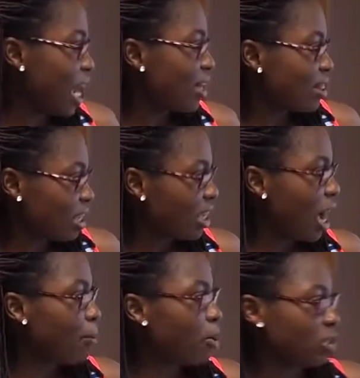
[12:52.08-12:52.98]
I think
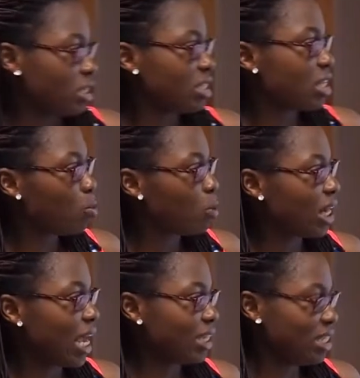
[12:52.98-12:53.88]
about this someone
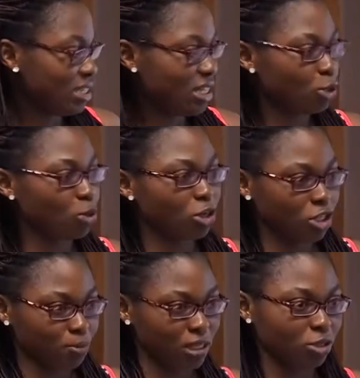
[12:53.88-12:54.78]
like this. That's why you're
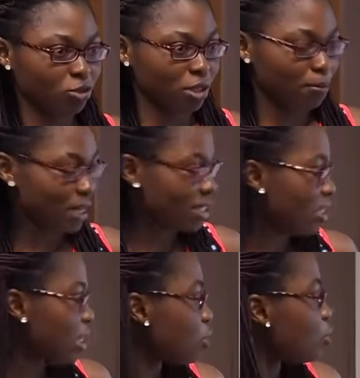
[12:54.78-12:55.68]
speaking to the
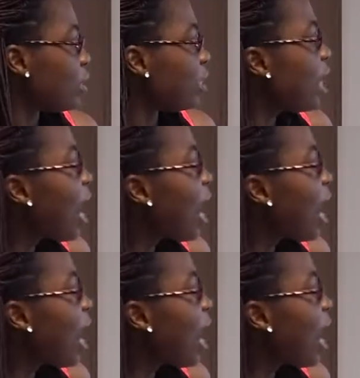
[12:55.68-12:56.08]
person that way.